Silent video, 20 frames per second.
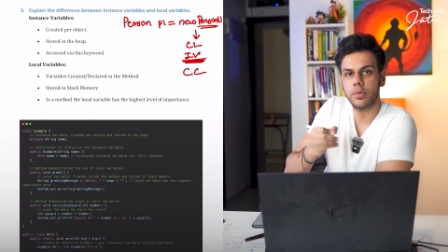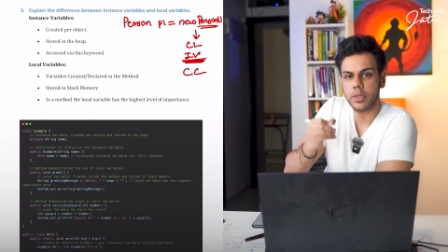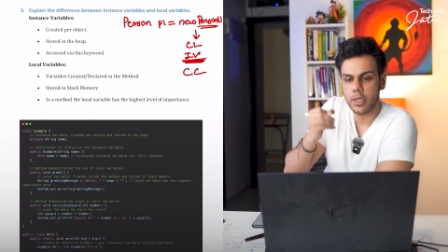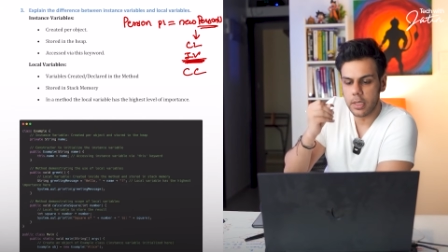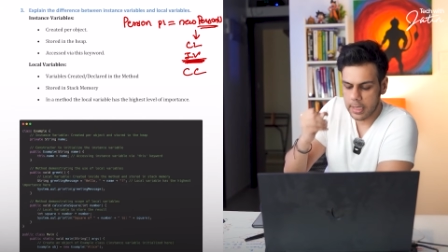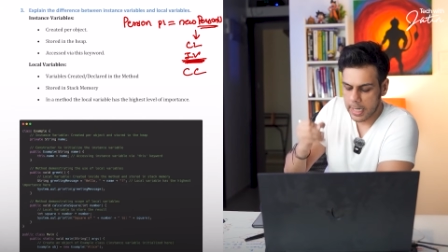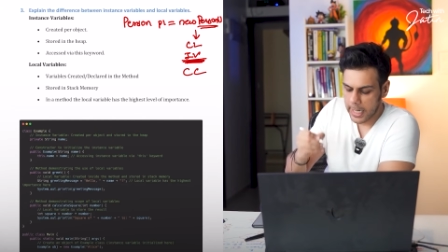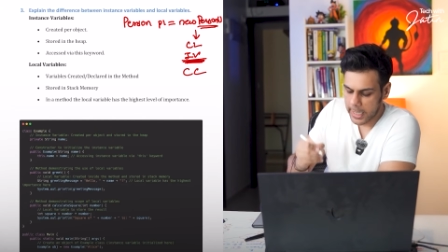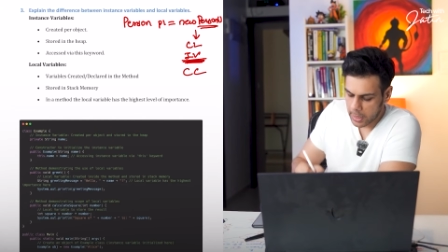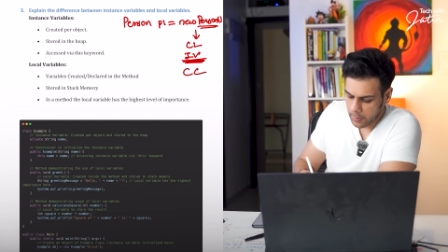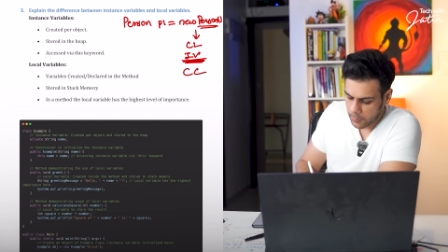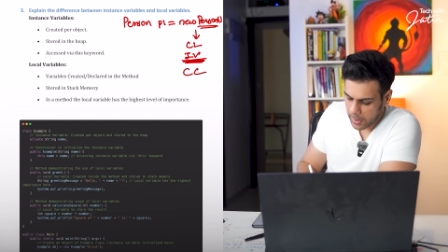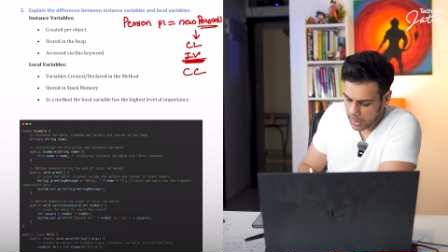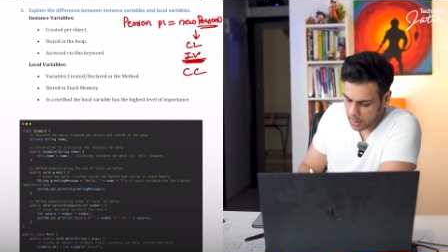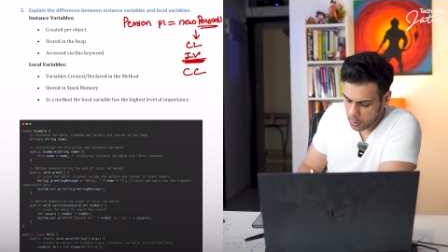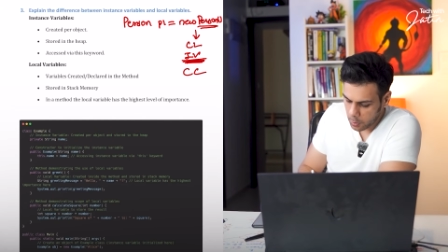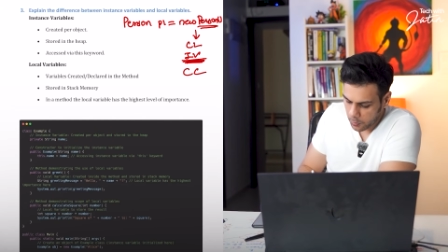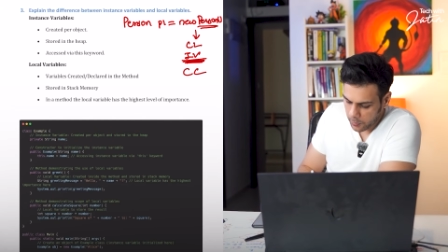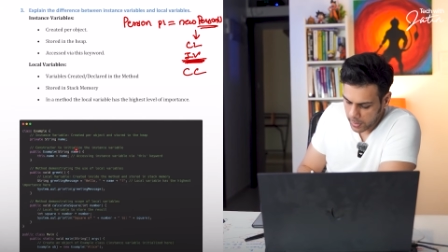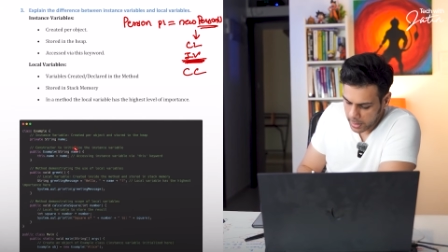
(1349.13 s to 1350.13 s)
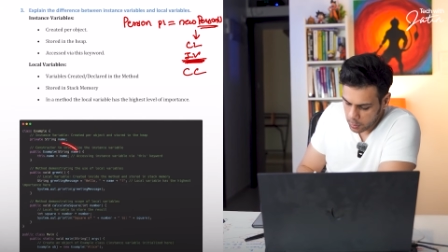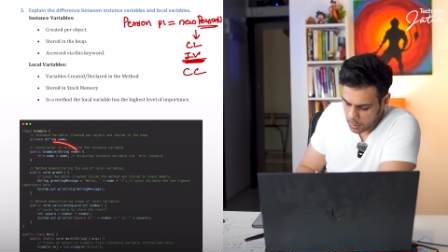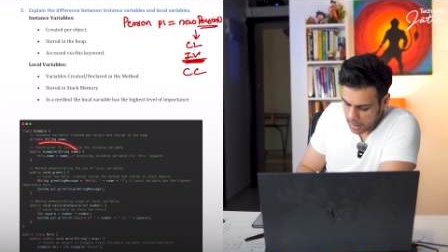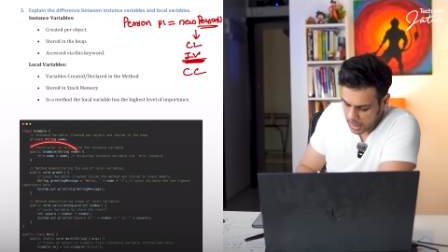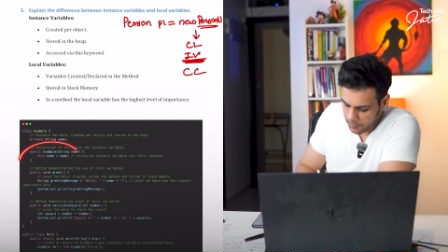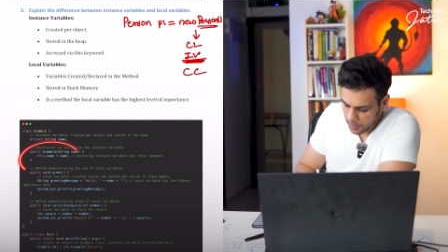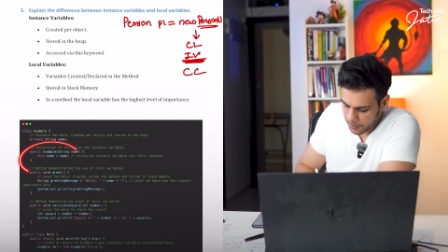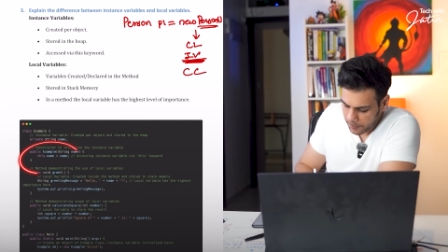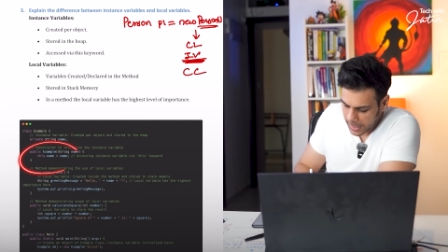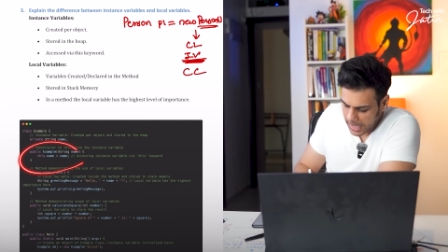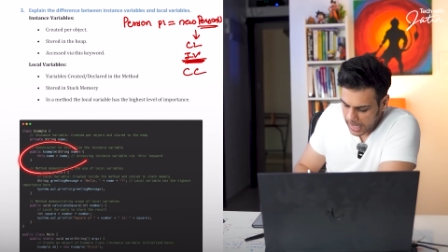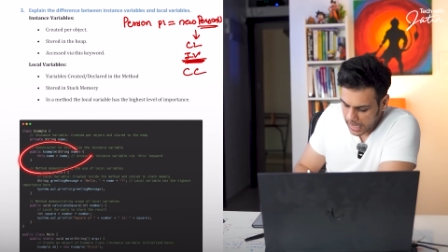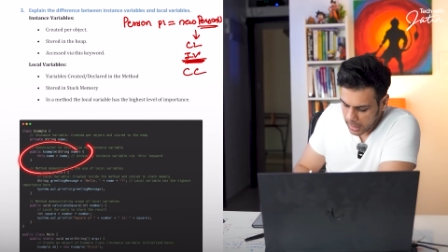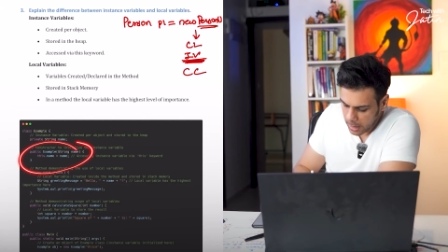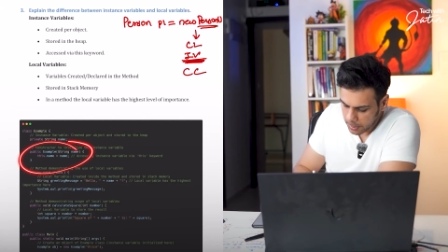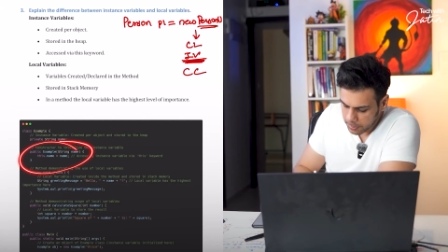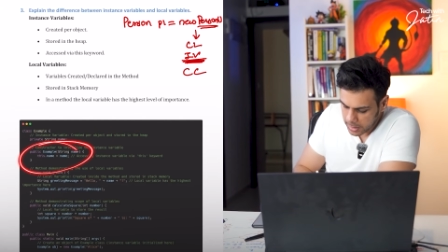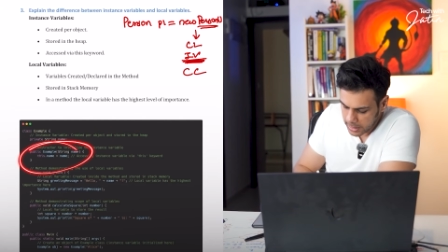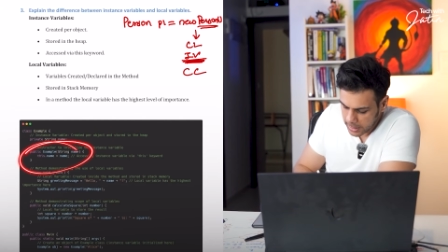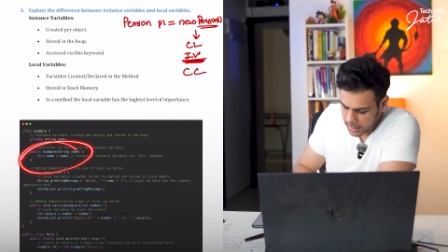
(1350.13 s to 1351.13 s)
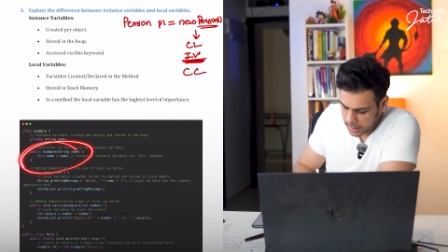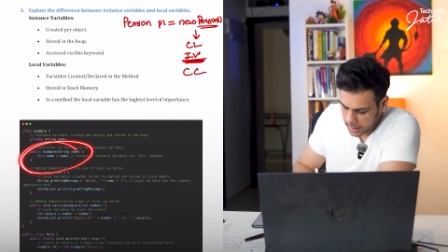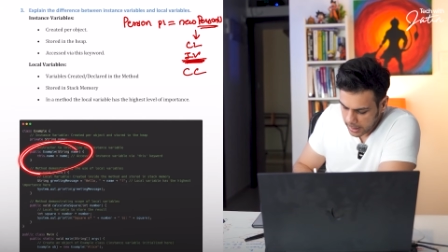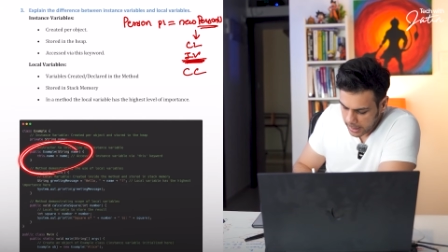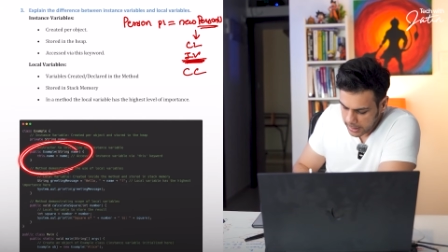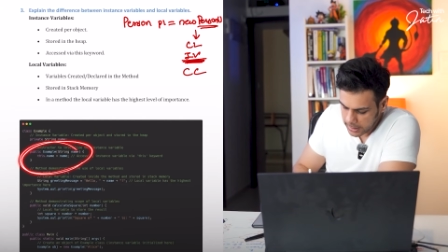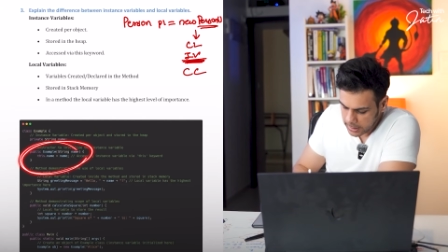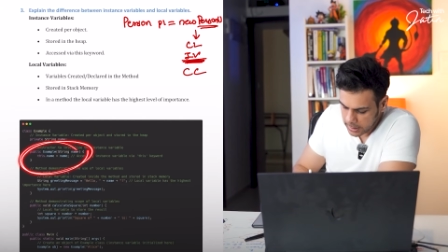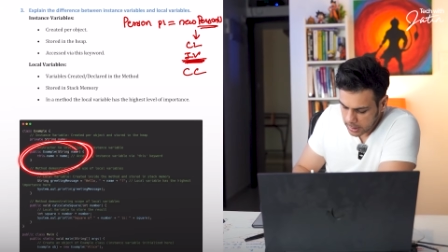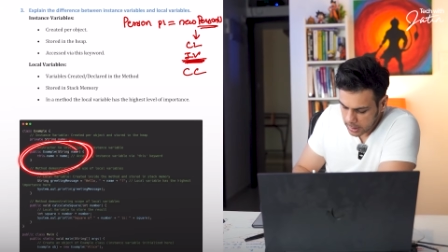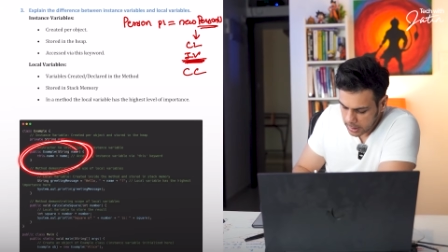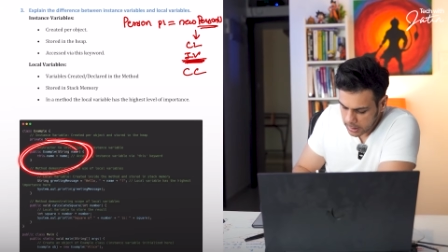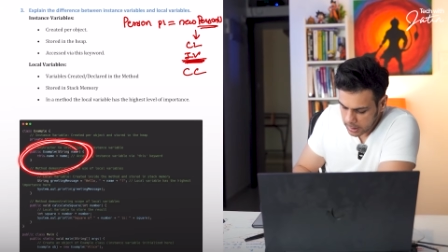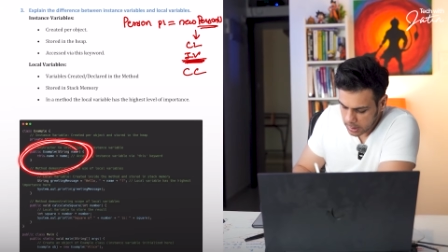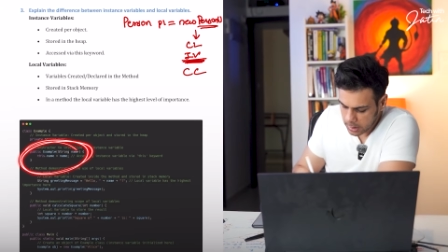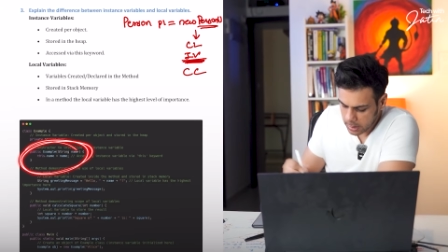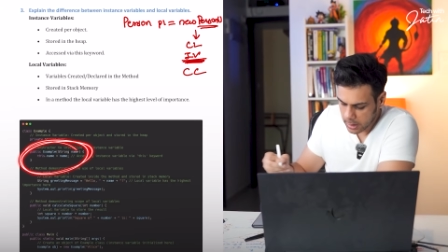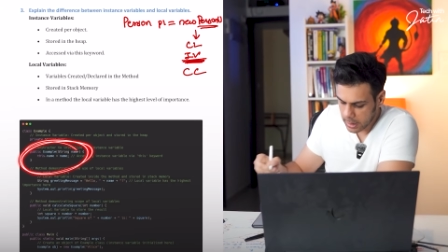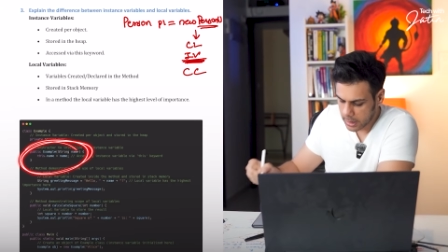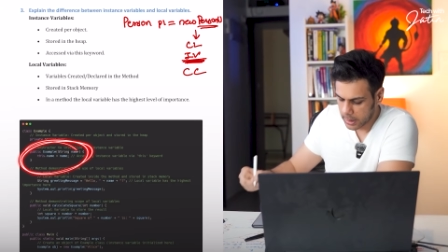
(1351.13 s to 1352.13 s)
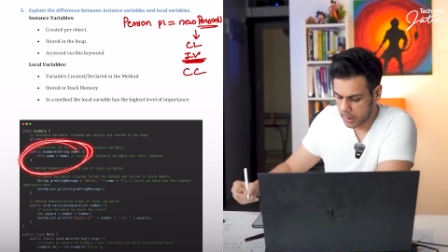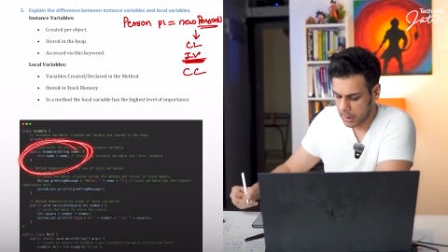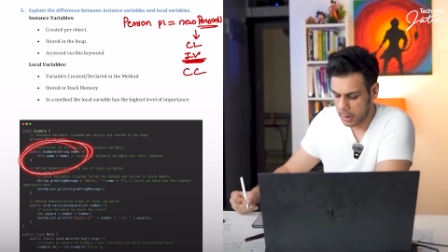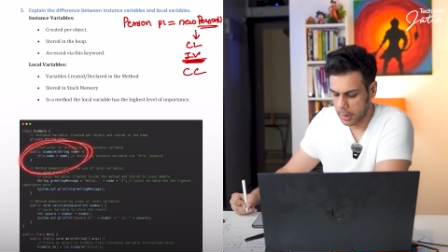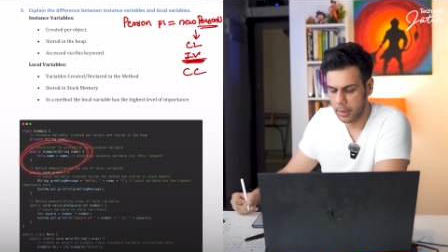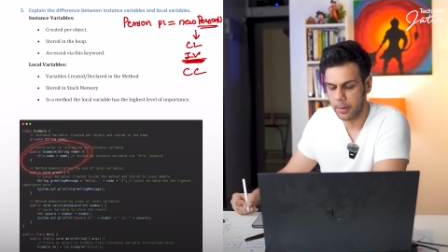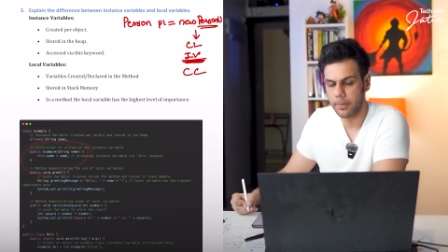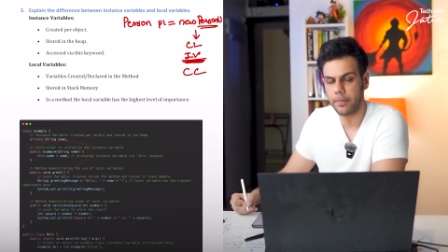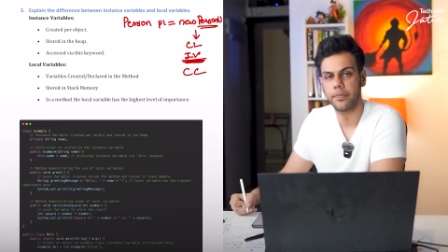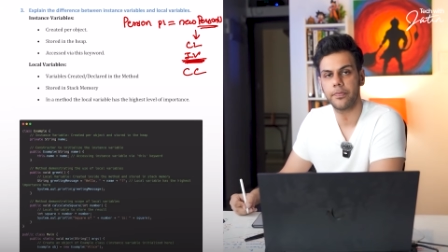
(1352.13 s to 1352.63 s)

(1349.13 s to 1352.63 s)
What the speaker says: with the right value when you have a parameterized constructor.